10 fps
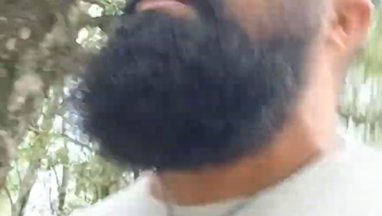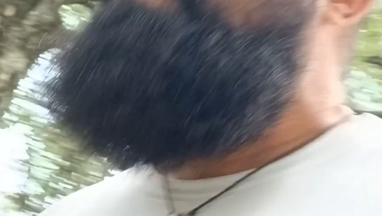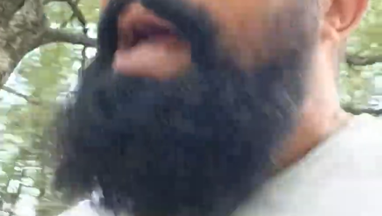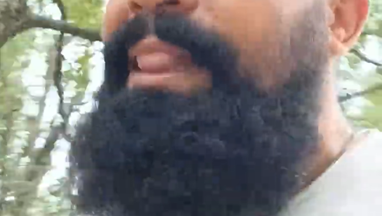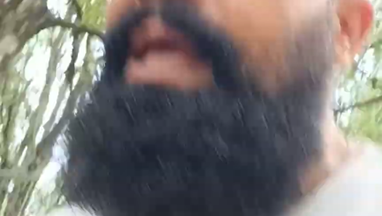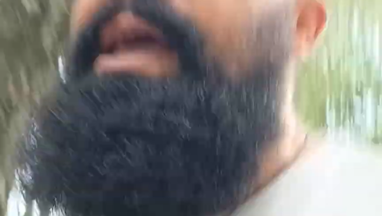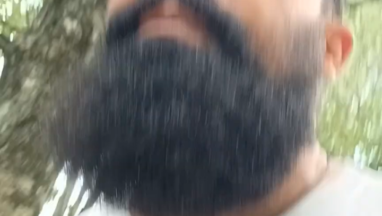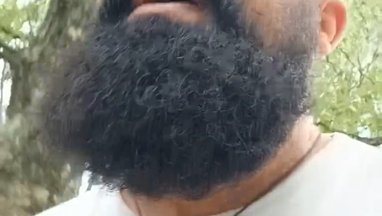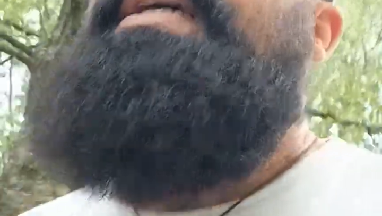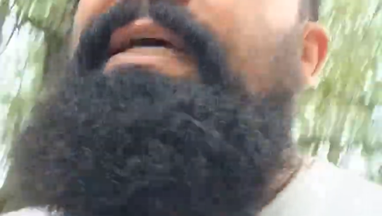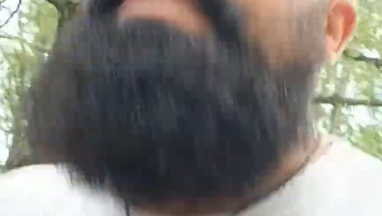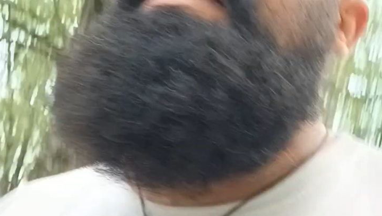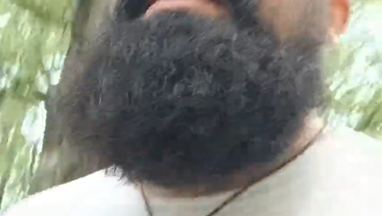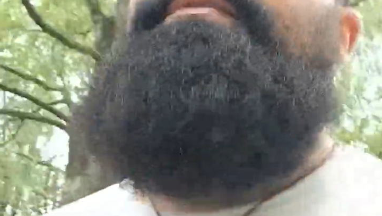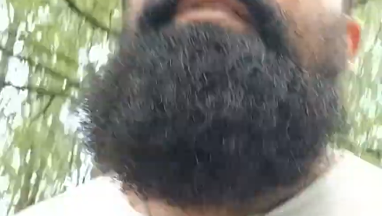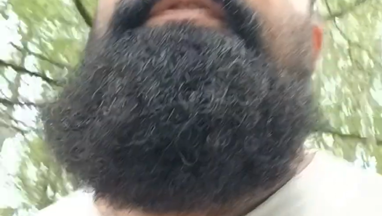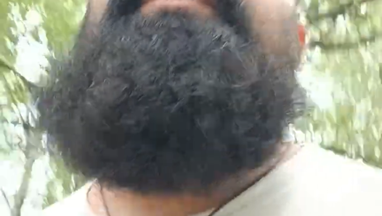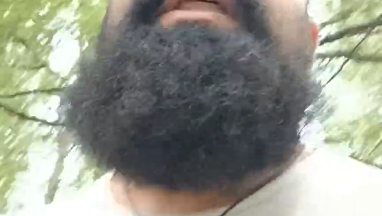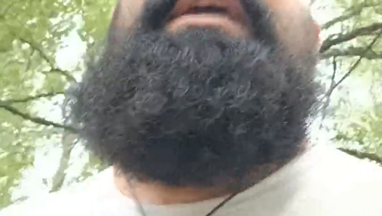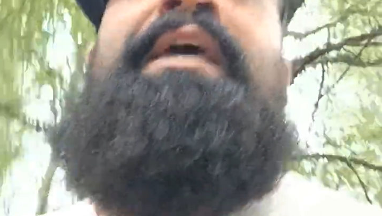my life is to live it
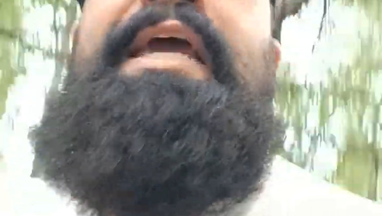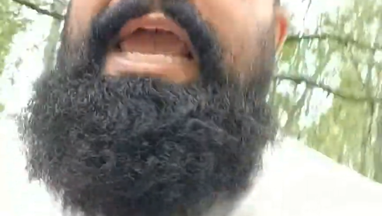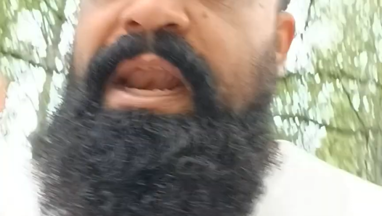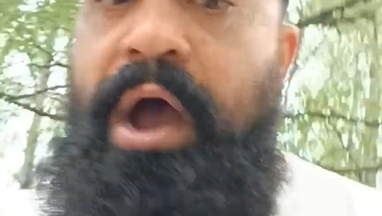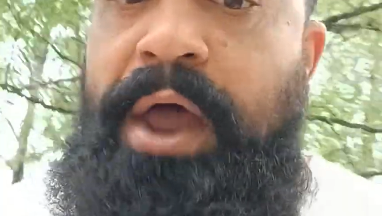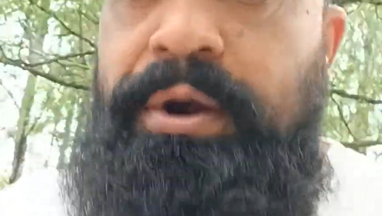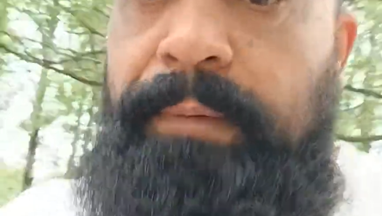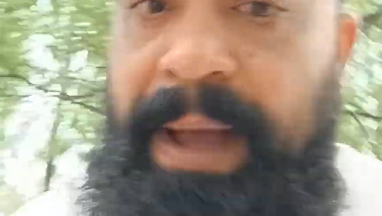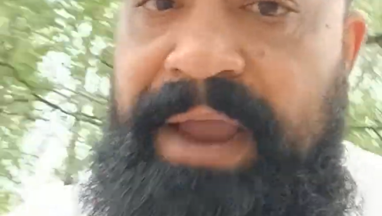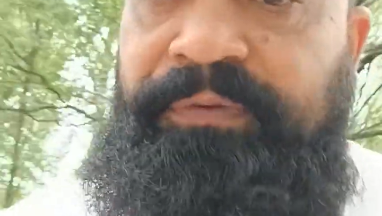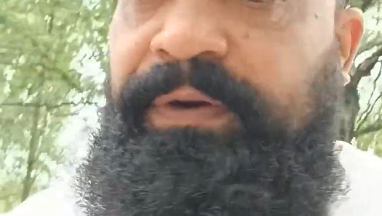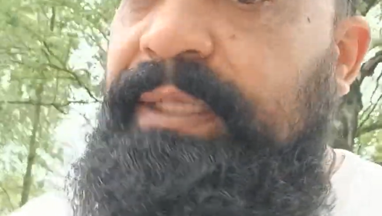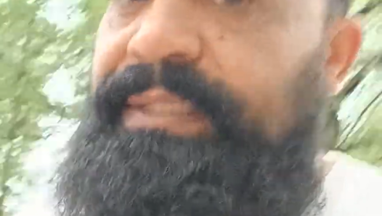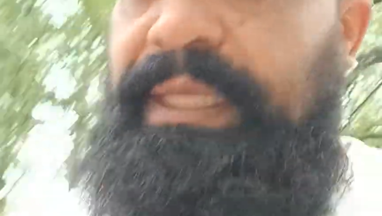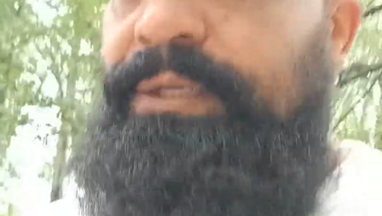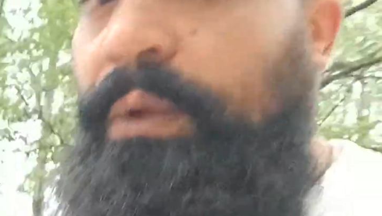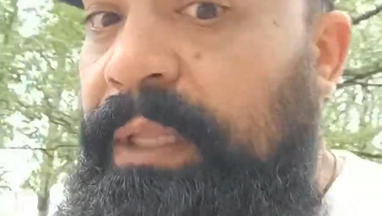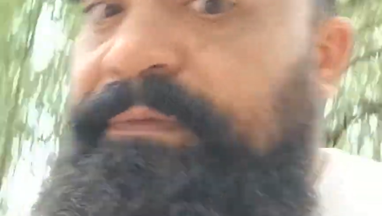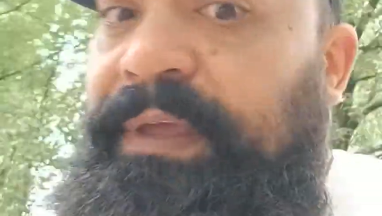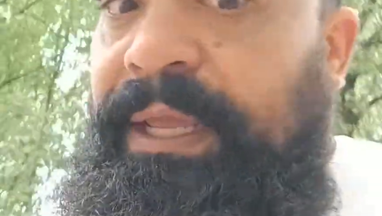fully in honor of my friends that don't
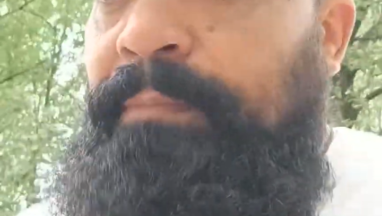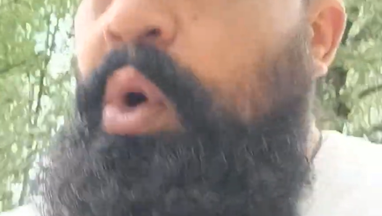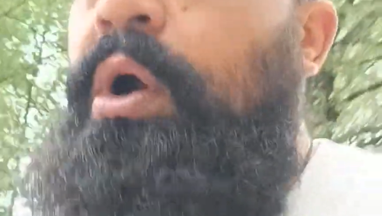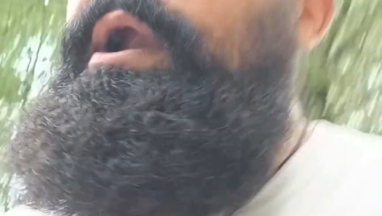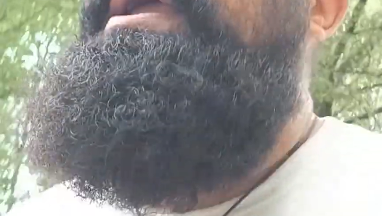live anymore